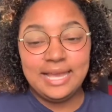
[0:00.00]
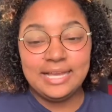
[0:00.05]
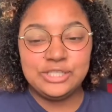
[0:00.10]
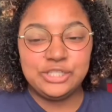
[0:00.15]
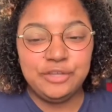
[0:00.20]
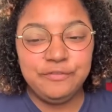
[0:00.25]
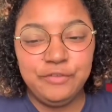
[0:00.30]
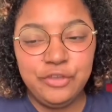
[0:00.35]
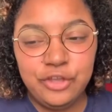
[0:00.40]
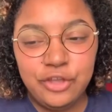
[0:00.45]
so
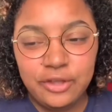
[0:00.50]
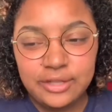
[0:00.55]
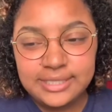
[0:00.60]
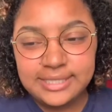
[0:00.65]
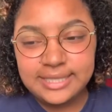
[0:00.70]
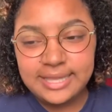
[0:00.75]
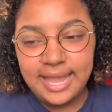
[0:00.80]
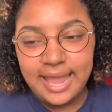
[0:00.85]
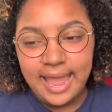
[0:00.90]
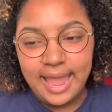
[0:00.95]
if you go to
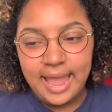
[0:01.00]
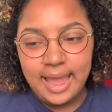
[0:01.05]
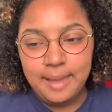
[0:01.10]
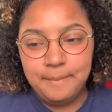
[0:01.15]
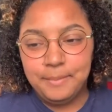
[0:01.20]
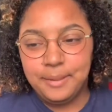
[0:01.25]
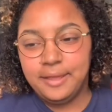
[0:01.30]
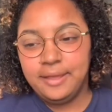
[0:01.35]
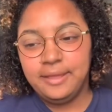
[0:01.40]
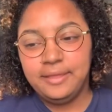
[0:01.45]

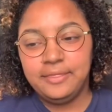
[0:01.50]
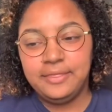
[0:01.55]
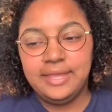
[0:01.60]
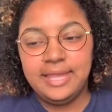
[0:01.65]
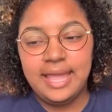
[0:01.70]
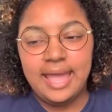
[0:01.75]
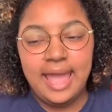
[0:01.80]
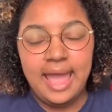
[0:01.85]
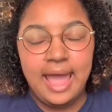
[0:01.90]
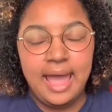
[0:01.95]
the
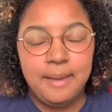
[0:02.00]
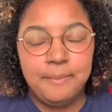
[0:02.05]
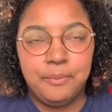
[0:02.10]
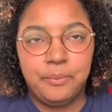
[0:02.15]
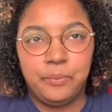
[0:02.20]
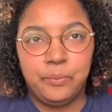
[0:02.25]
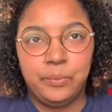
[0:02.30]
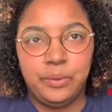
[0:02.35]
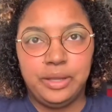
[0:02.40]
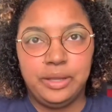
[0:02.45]
app
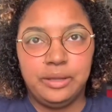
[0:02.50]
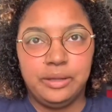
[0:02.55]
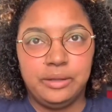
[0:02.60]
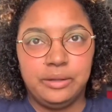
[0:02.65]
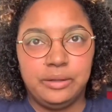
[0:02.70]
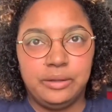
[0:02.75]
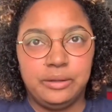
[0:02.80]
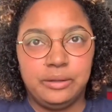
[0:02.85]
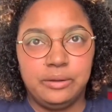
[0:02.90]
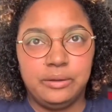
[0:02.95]

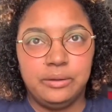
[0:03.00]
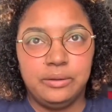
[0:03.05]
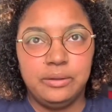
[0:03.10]
will